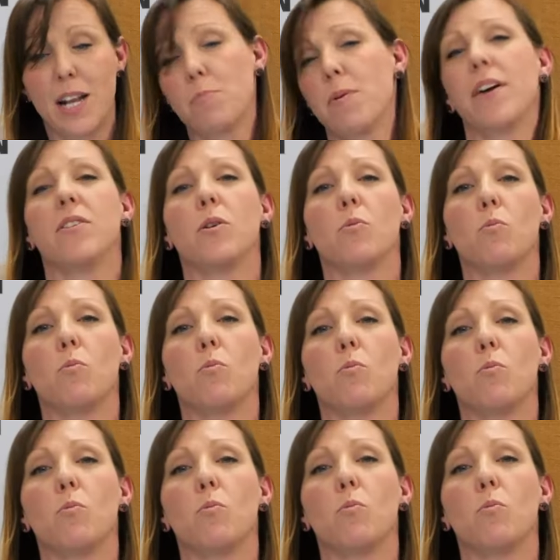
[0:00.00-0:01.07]
and celebrate
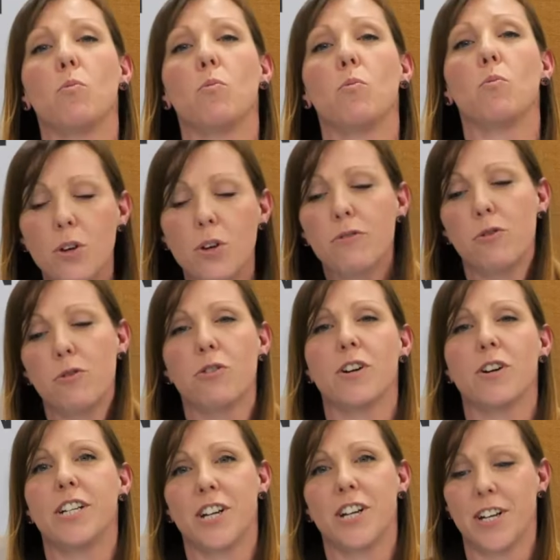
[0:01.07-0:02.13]
the beautiful
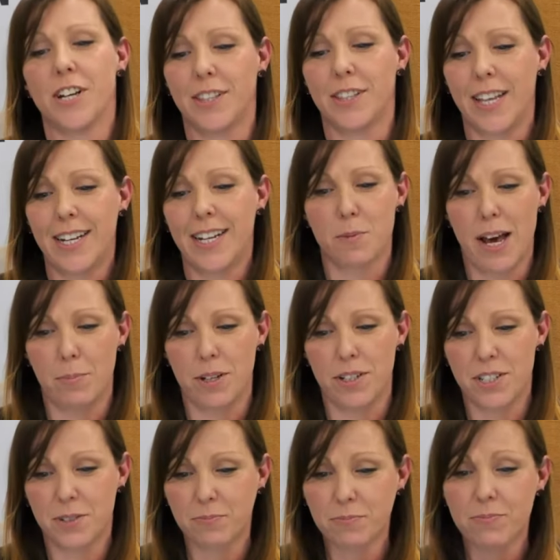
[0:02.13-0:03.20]
creature that is the
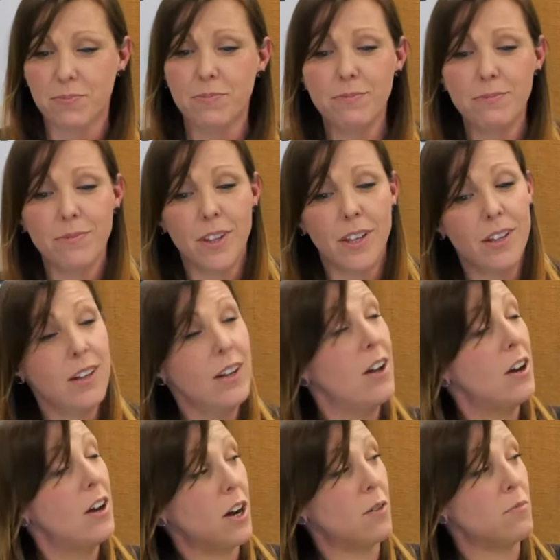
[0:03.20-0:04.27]
platypus.
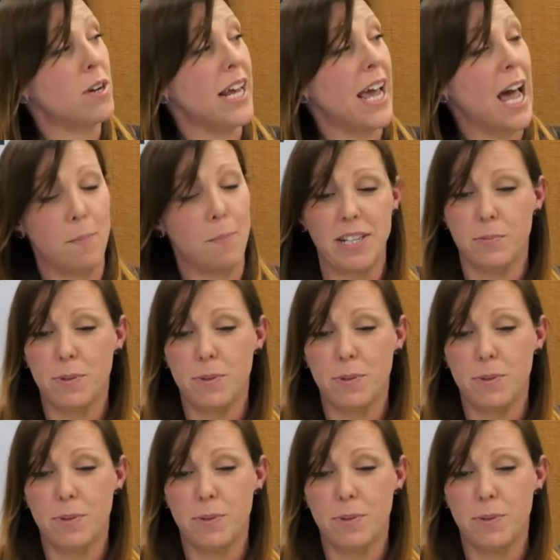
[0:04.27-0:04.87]
I'm really